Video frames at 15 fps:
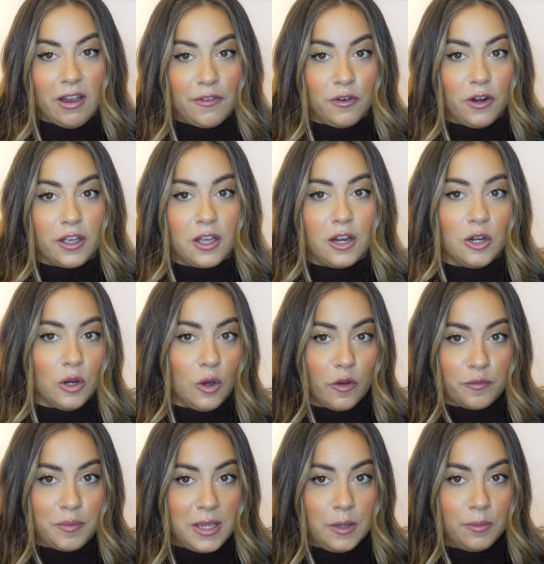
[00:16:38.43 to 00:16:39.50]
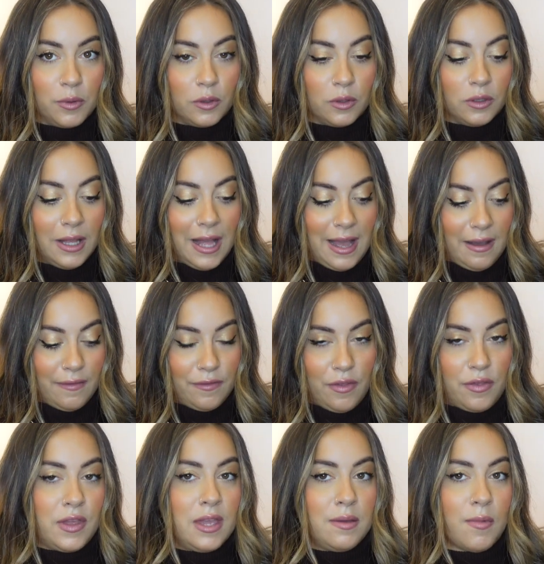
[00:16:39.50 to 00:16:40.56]
I feel like a lot of people have
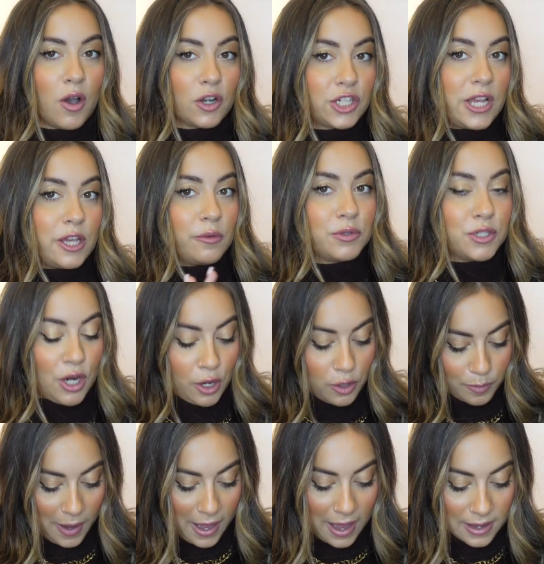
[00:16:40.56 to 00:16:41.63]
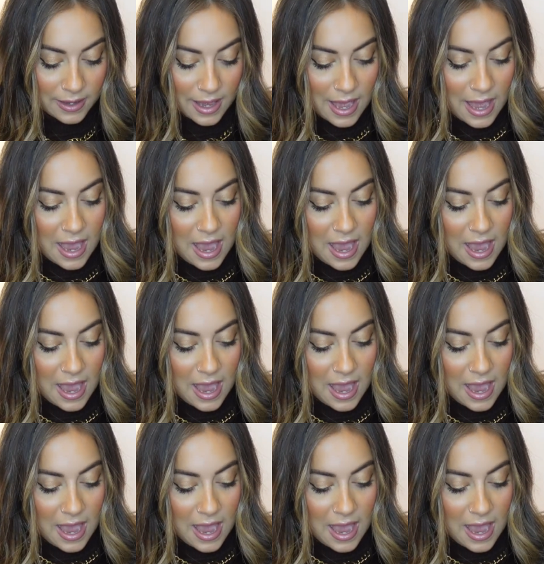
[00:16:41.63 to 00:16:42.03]
the Marc Jacobs tote bag.